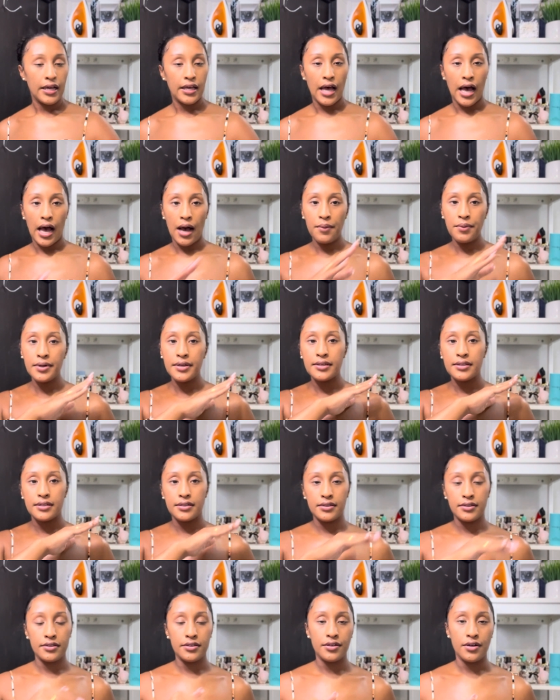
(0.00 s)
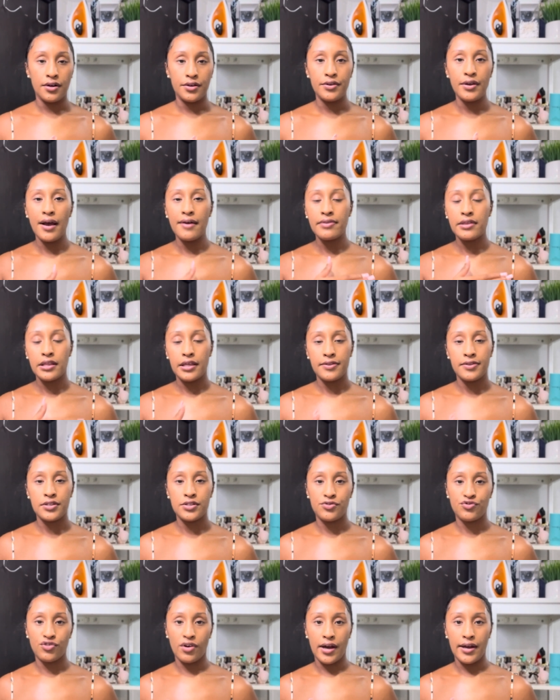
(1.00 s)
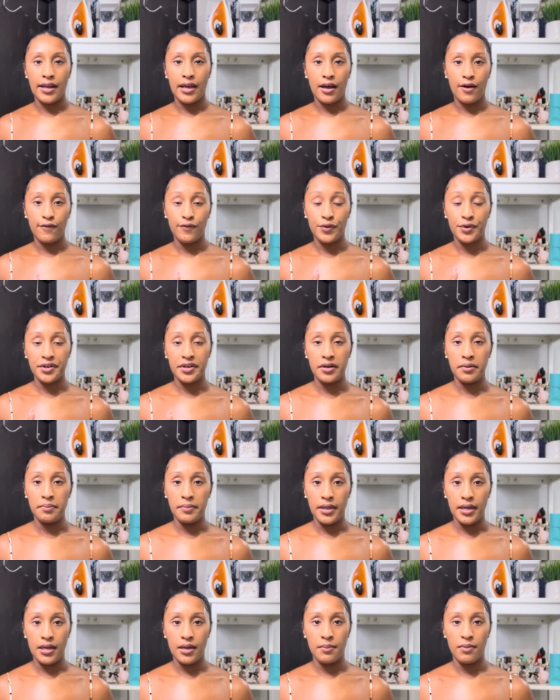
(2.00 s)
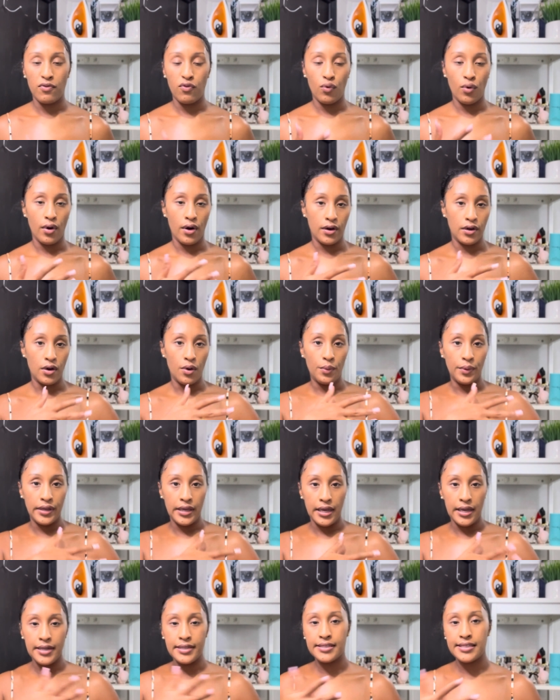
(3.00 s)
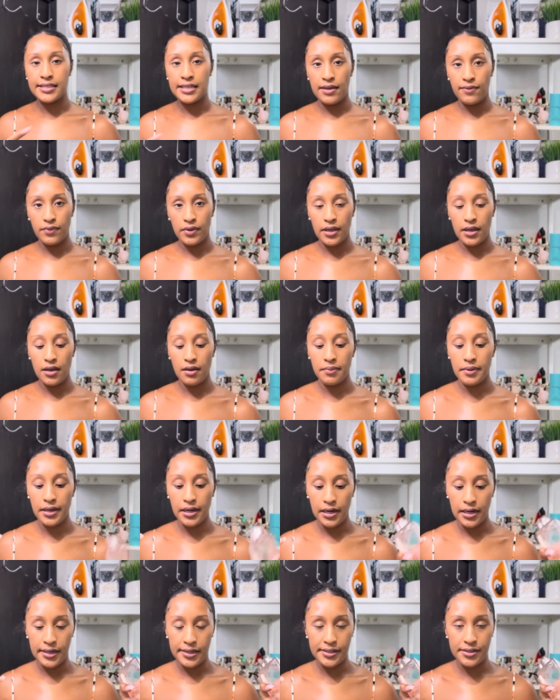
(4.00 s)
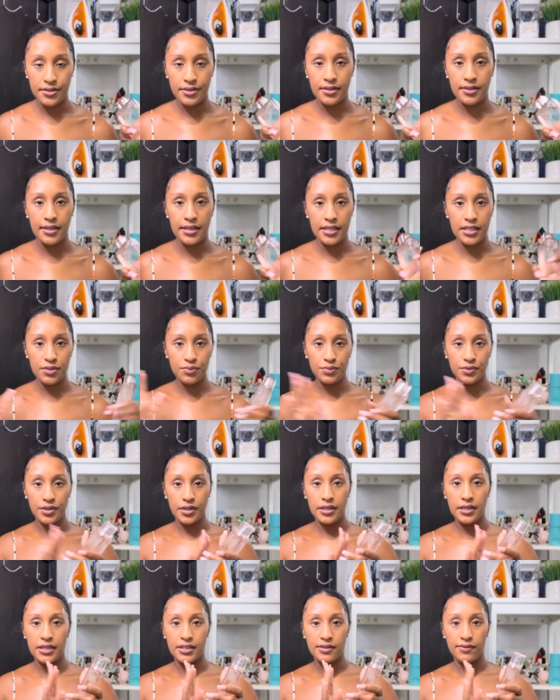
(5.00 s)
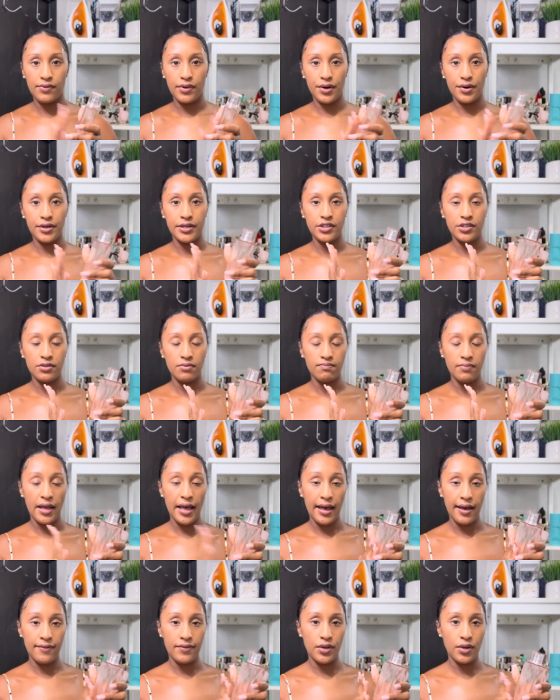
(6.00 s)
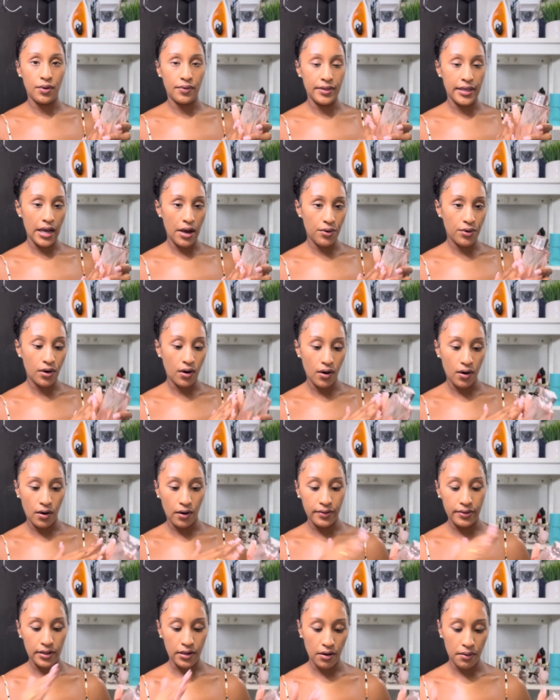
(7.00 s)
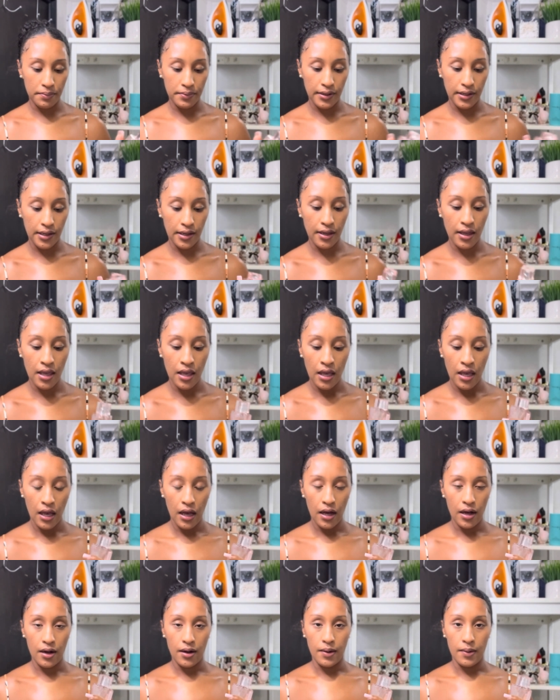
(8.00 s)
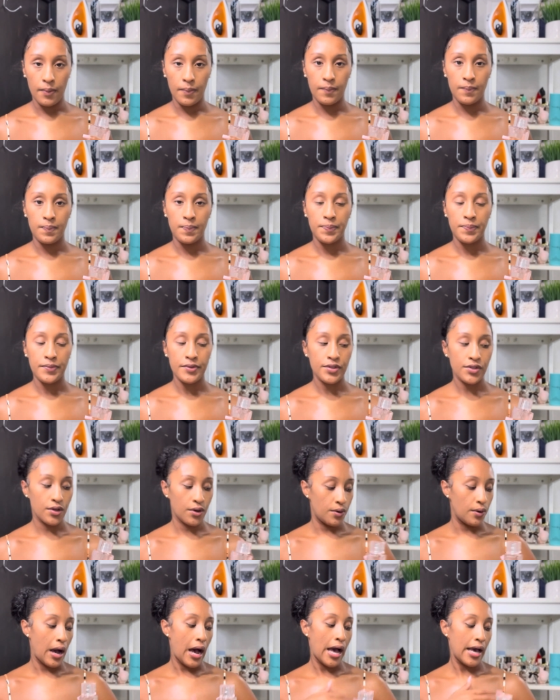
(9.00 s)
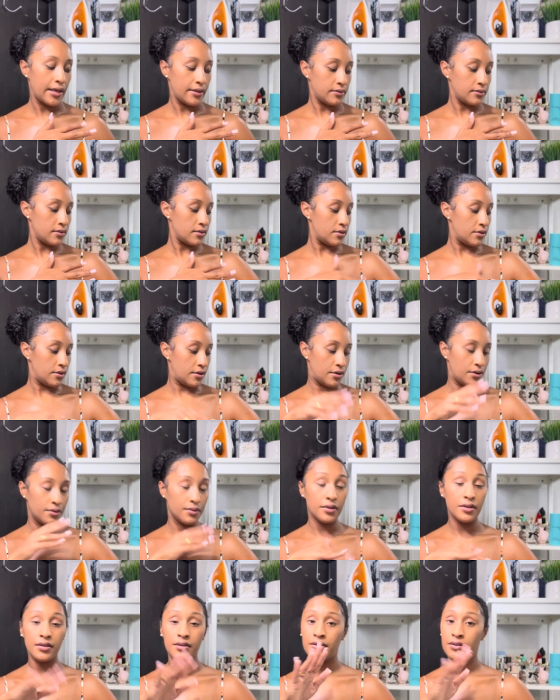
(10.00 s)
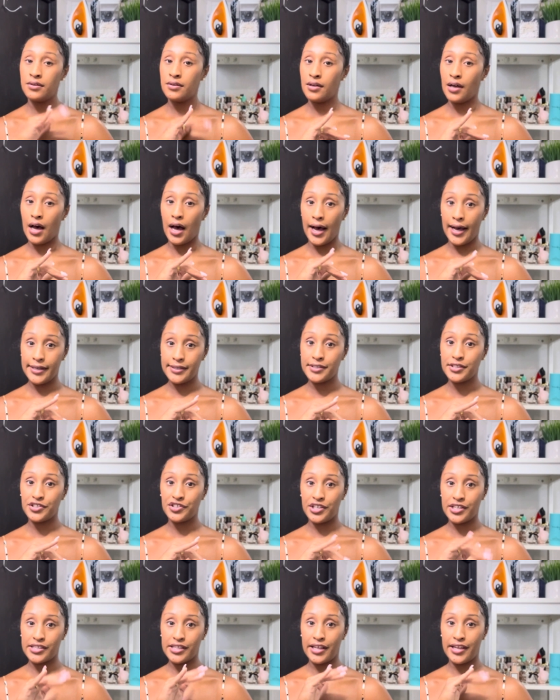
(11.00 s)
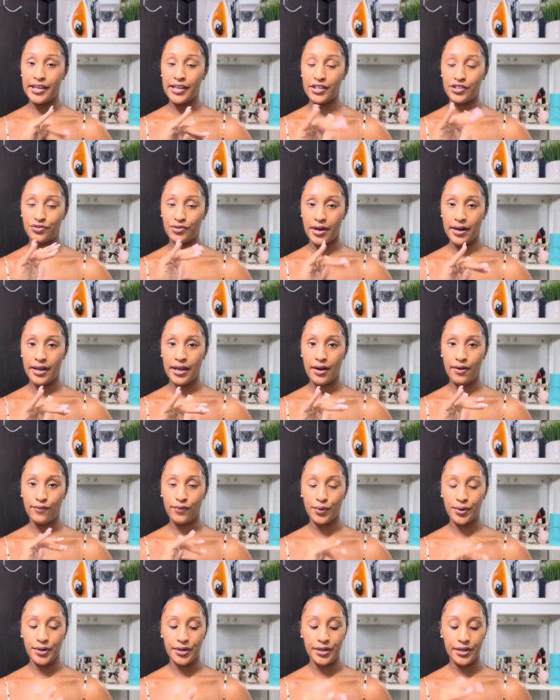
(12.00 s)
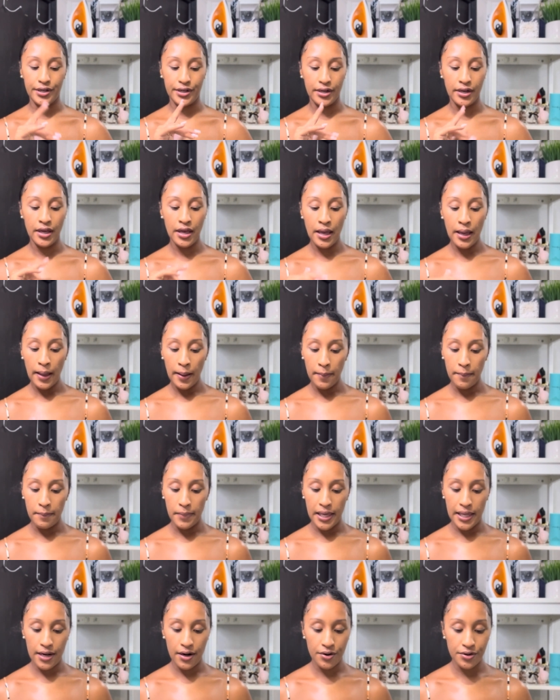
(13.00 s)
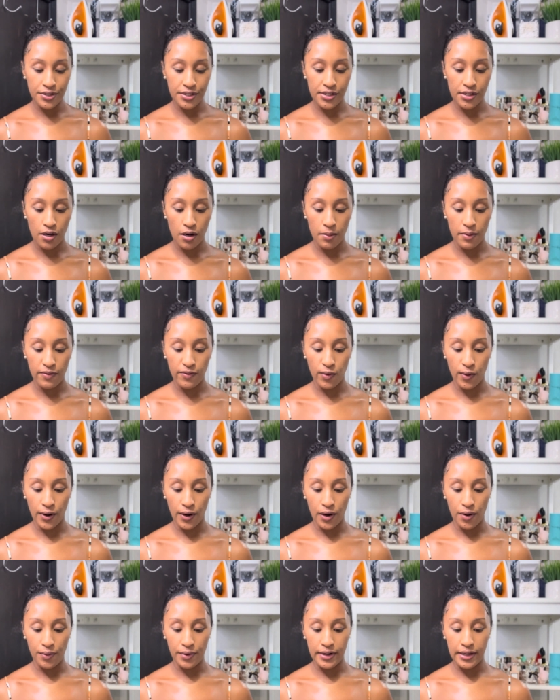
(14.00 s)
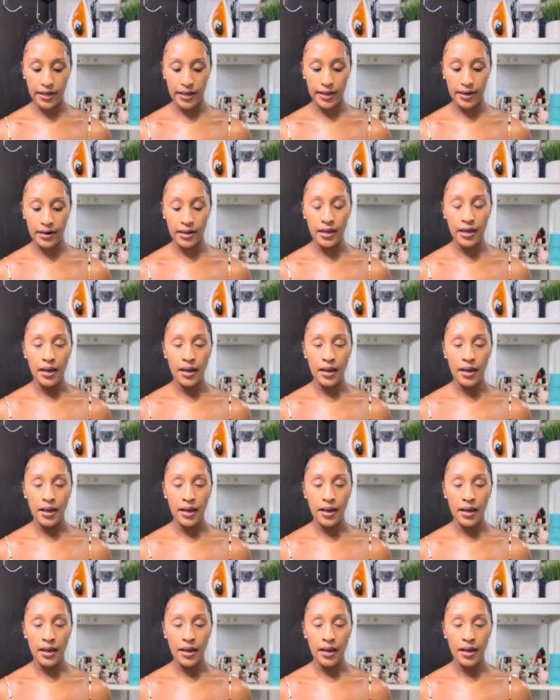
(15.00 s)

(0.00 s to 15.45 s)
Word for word: I would, you know, you have to let this dry down for a good minute before going in and sniffing it because this one is very heavy on the alcohol in the opening. Um, so I, you know, I suggest letting it dry down for a good minute or so before going in.